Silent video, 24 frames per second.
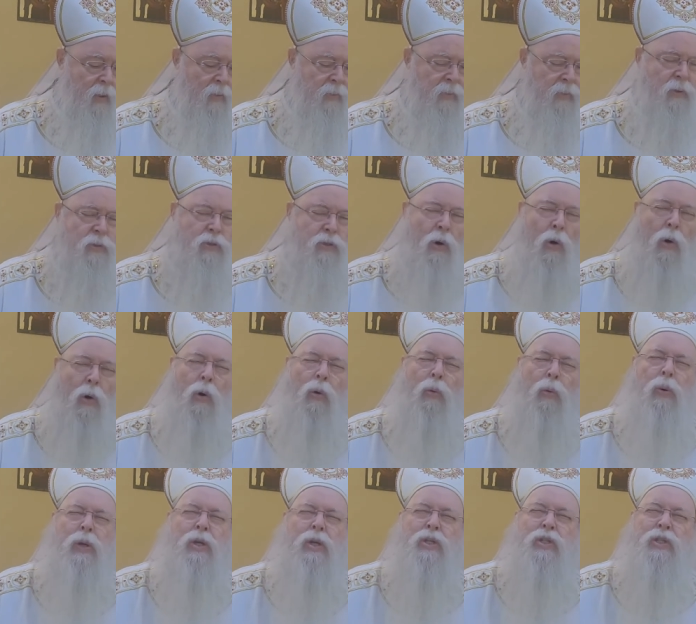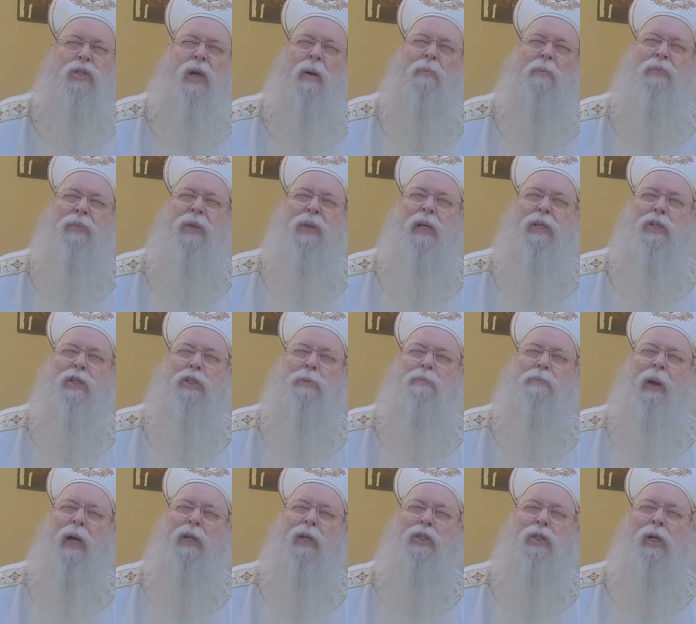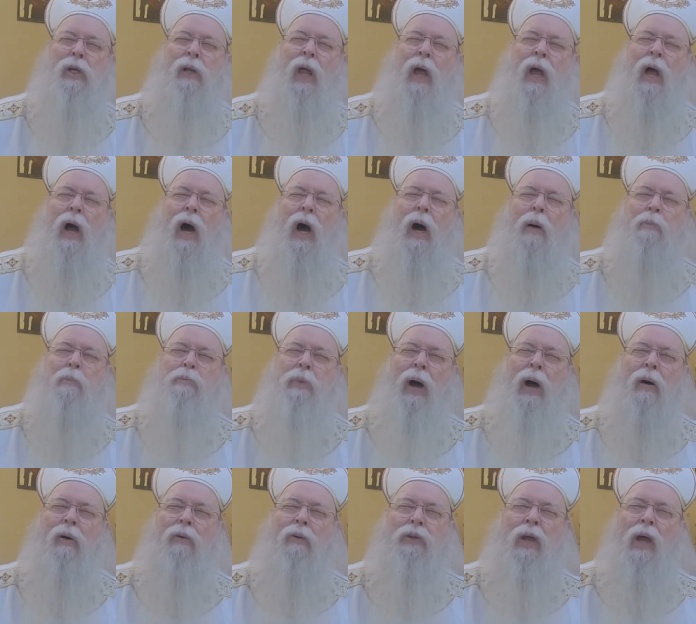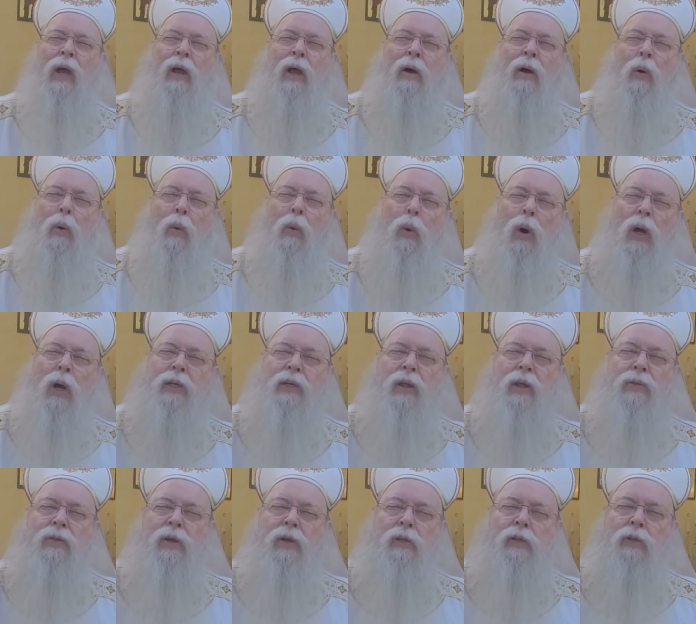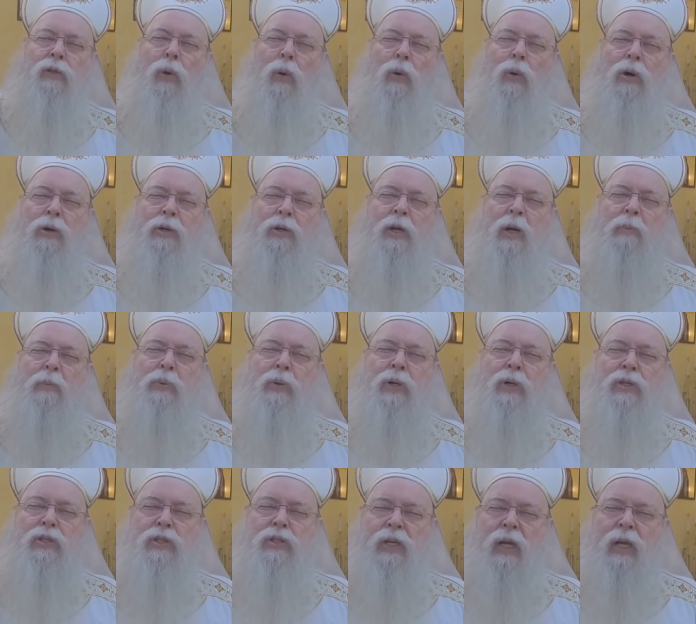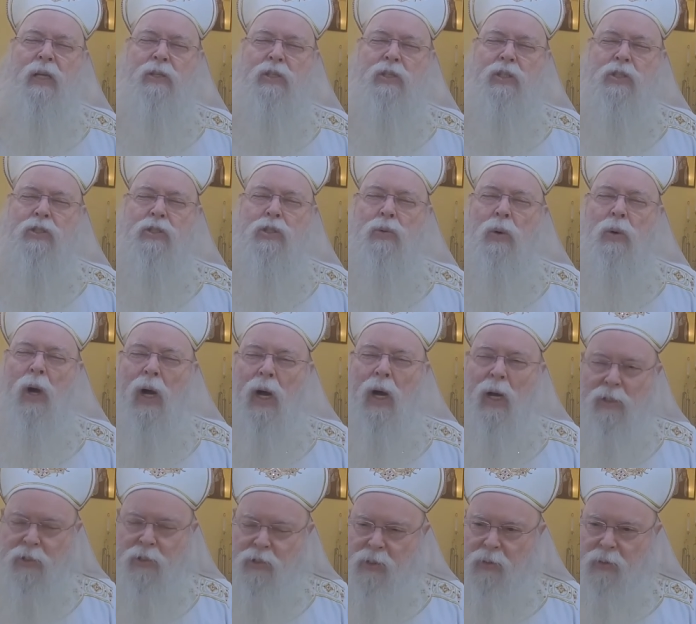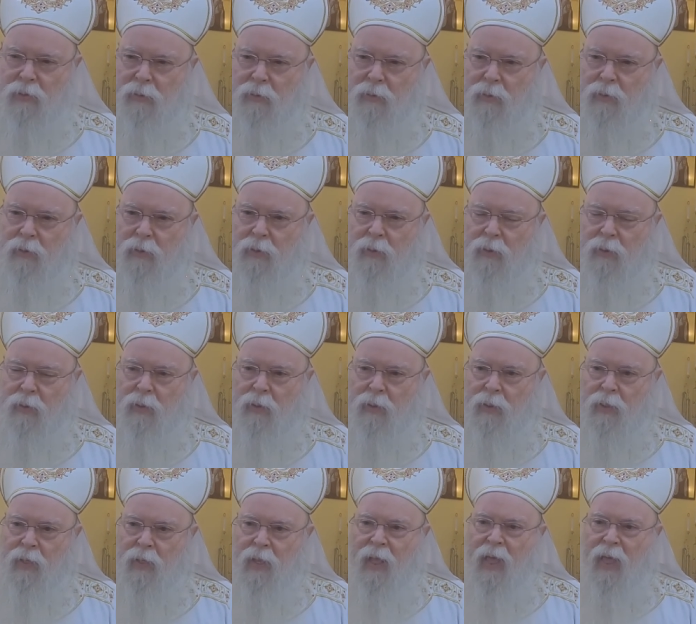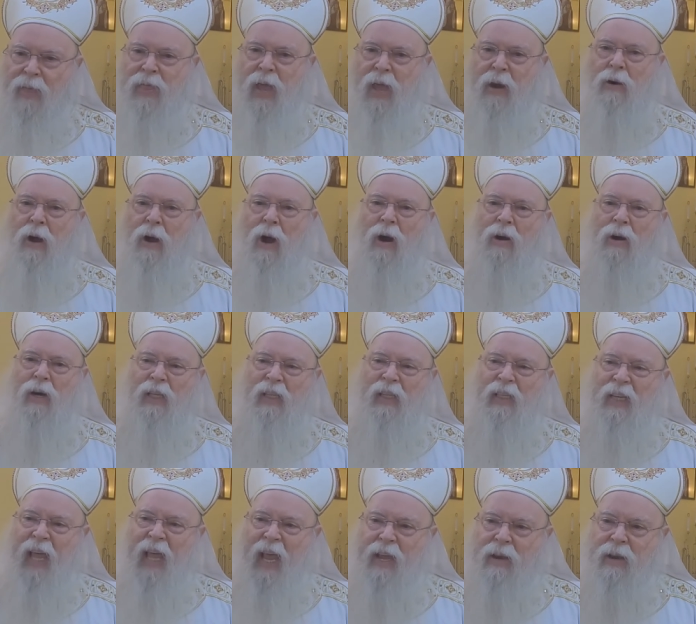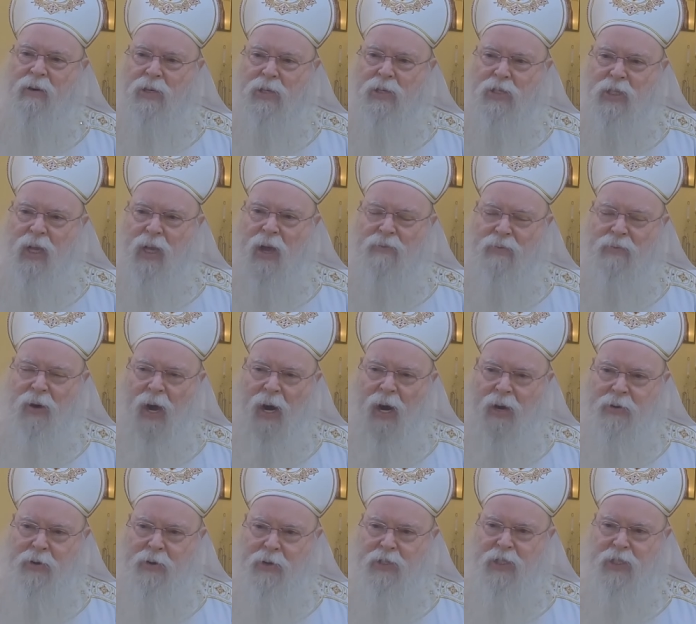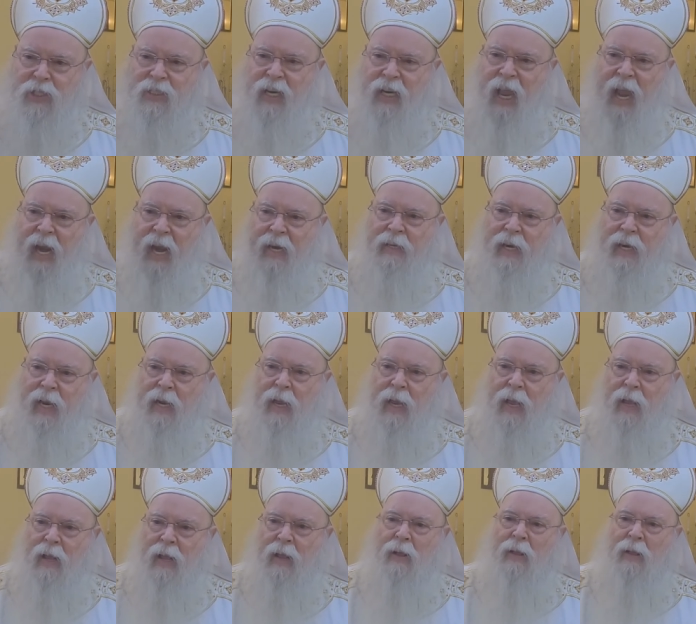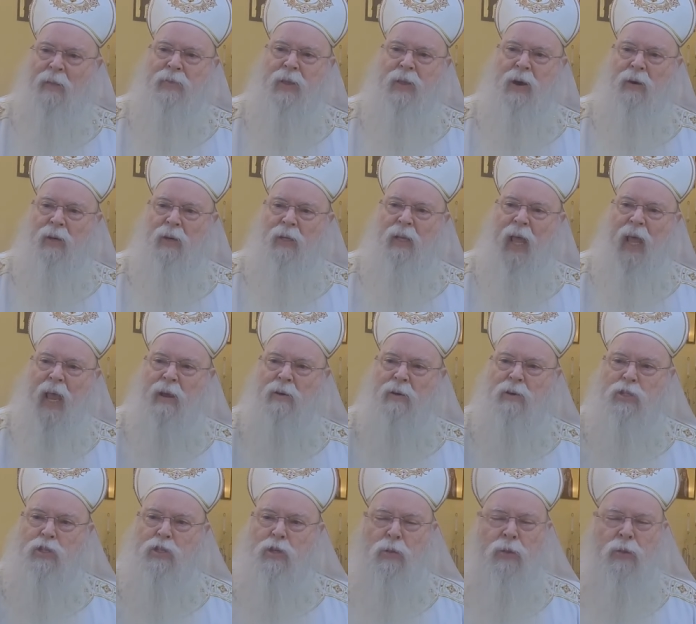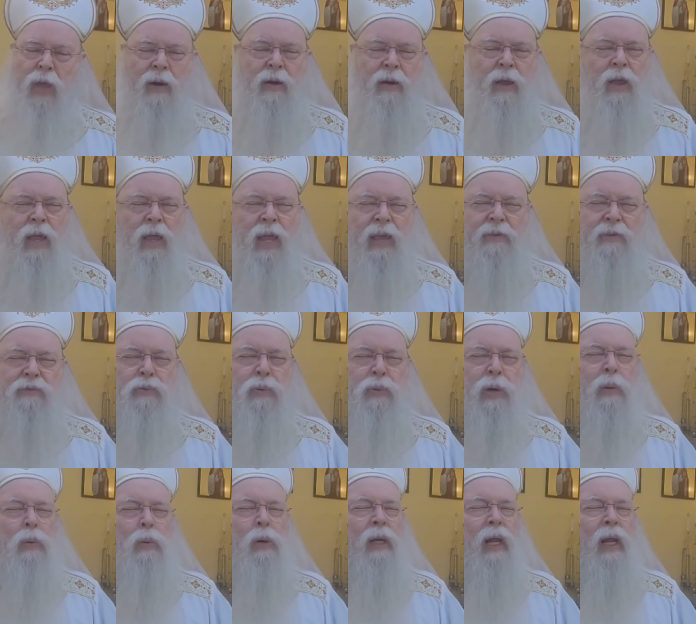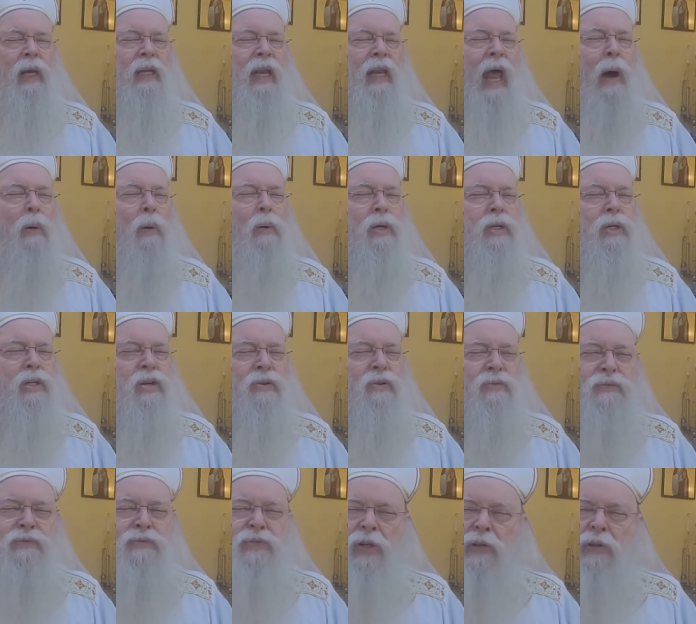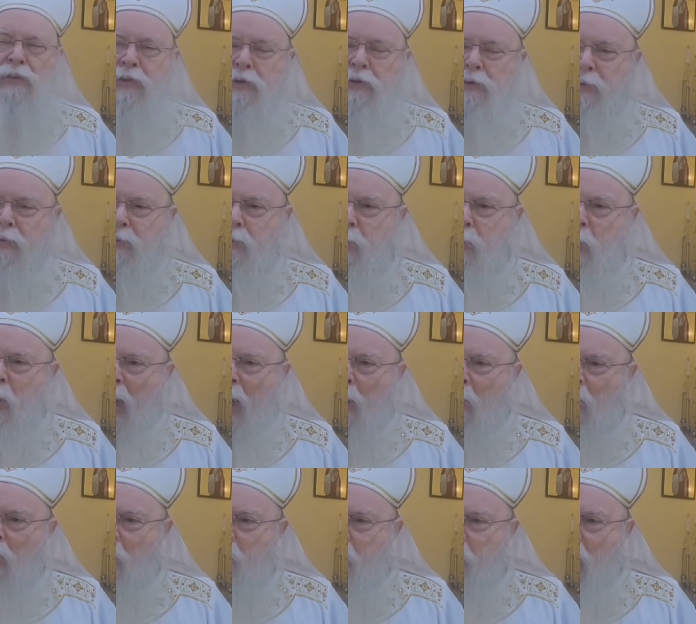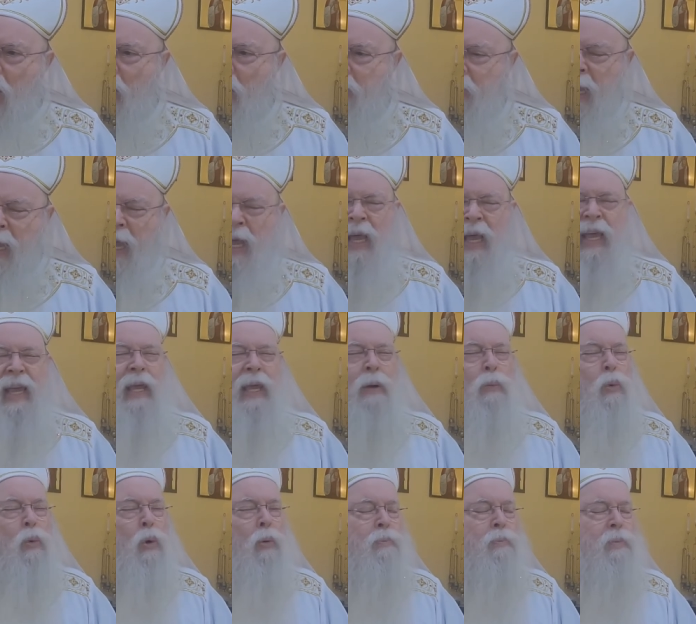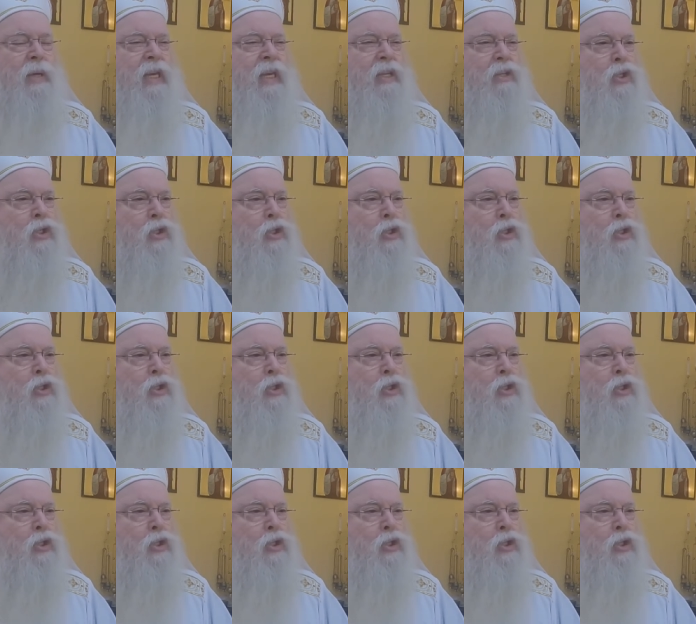There's always something special about what the Lord presents to us. There are layers of understanding. There are layers that, if we will allow it to filter through our body, it will meet